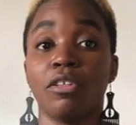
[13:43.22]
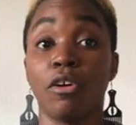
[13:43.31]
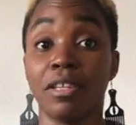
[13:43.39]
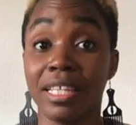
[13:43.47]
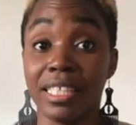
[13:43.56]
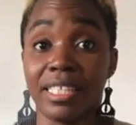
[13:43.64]

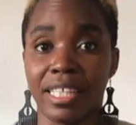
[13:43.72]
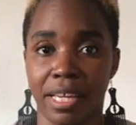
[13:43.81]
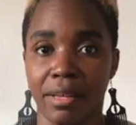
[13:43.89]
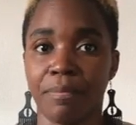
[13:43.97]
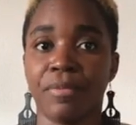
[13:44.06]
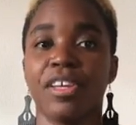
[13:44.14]
On this
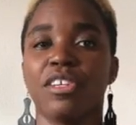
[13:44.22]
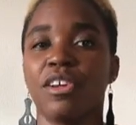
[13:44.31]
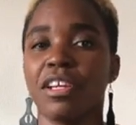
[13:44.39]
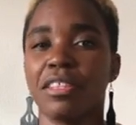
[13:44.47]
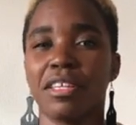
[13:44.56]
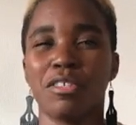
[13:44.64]
day, the
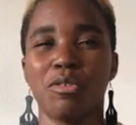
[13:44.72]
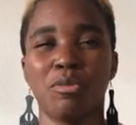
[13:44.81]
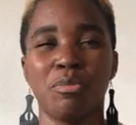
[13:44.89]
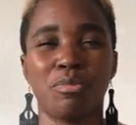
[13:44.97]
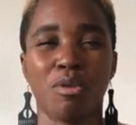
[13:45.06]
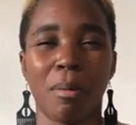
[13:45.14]
only thing
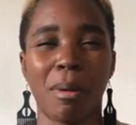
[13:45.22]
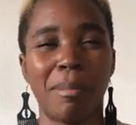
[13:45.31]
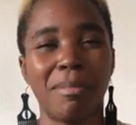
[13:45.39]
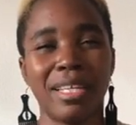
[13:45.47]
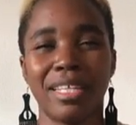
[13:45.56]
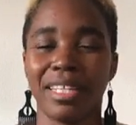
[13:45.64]
you
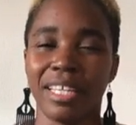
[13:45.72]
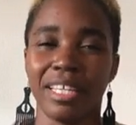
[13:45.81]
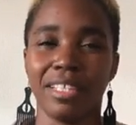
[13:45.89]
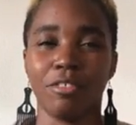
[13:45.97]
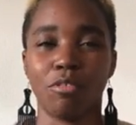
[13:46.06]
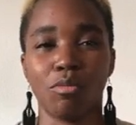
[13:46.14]
probably
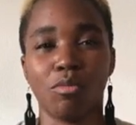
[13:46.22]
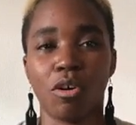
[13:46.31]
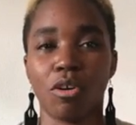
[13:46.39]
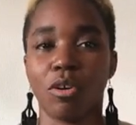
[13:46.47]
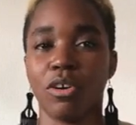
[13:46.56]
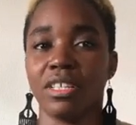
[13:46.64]
need to
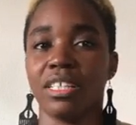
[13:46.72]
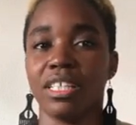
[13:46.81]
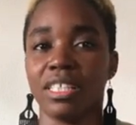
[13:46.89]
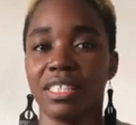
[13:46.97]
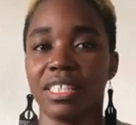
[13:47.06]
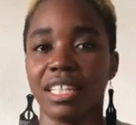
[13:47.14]
work on
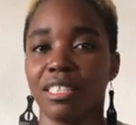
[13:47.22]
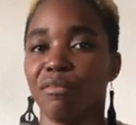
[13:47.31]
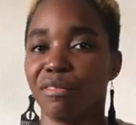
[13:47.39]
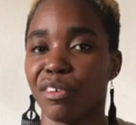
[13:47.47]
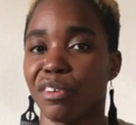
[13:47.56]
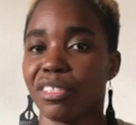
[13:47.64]
is
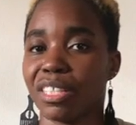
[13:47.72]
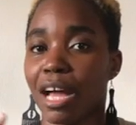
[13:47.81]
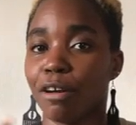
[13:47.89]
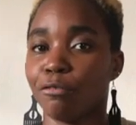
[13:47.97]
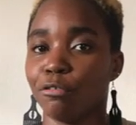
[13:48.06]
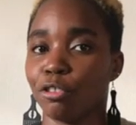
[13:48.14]
getting various
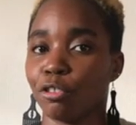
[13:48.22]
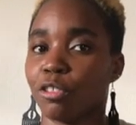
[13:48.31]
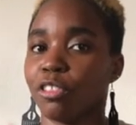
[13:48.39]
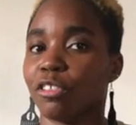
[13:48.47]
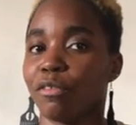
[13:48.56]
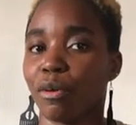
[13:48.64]
angle
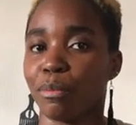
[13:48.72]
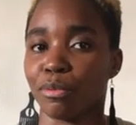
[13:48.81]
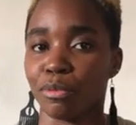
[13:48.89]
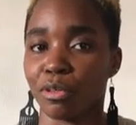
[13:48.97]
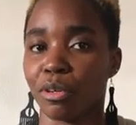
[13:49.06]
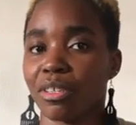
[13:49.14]
shots of your
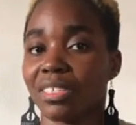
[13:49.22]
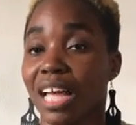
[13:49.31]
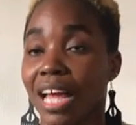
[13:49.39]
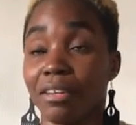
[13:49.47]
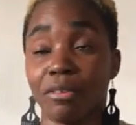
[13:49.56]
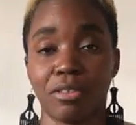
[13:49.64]
products
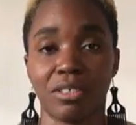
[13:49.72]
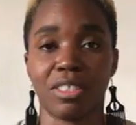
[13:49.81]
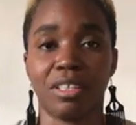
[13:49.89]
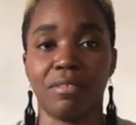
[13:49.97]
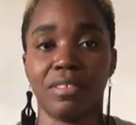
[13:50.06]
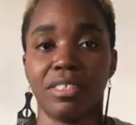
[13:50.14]
and or your
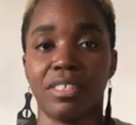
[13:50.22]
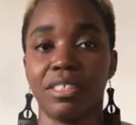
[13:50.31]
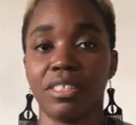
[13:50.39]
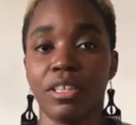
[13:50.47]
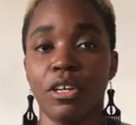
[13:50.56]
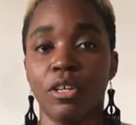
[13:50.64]

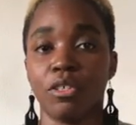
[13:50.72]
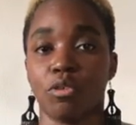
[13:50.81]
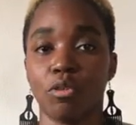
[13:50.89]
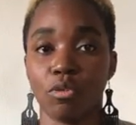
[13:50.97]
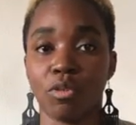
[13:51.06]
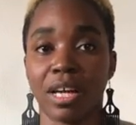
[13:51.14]
services,
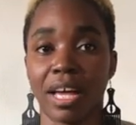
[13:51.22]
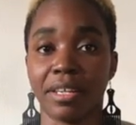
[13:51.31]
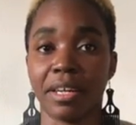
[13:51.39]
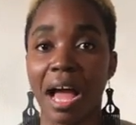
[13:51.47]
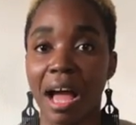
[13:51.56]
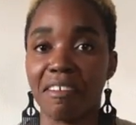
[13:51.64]
so you
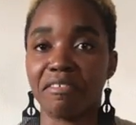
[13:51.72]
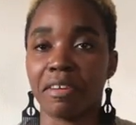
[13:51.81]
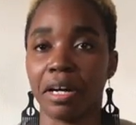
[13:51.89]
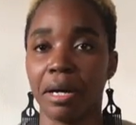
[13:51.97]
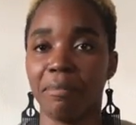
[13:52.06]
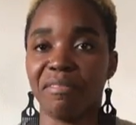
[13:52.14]
can have
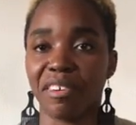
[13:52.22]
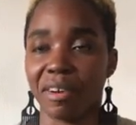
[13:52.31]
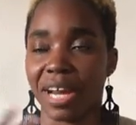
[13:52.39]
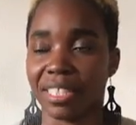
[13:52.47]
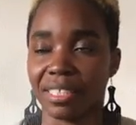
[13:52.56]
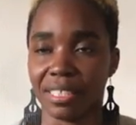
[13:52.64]

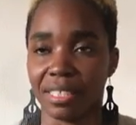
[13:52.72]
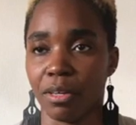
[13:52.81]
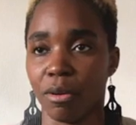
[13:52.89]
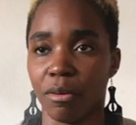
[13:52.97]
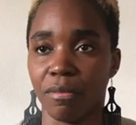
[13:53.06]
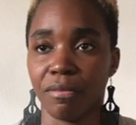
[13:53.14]
variety
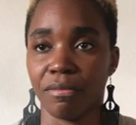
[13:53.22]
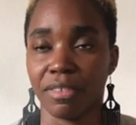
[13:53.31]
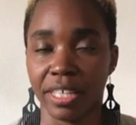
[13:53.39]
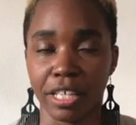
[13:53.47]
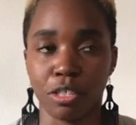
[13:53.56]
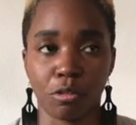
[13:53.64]
of
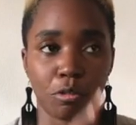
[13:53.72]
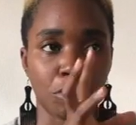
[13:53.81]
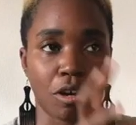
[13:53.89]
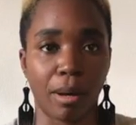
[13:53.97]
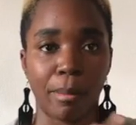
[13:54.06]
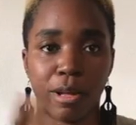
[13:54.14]
things to
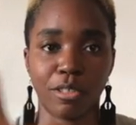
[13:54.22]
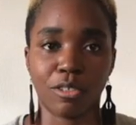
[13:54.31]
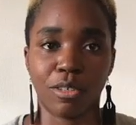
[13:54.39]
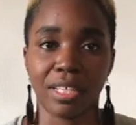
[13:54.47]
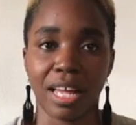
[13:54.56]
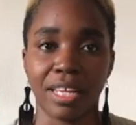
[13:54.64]
talk about
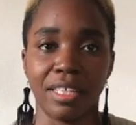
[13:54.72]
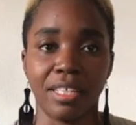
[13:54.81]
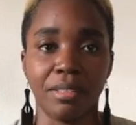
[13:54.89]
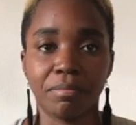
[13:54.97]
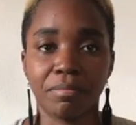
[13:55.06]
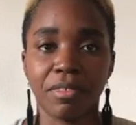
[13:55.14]
on that day.